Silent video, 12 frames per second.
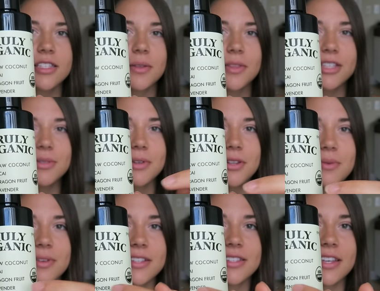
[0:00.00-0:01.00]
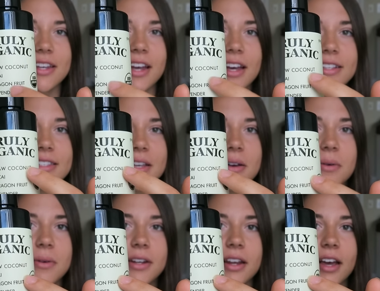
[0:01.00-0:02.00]
So this one you can see it has
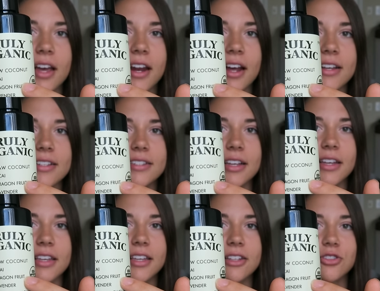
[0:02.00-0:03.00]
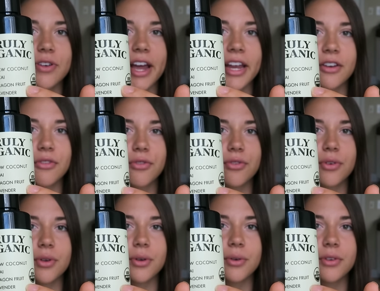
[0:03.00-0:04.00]
coconut, acai, dragon
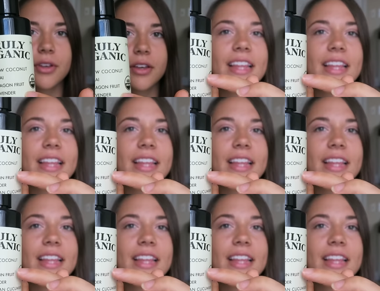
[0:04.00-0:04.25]
fruit,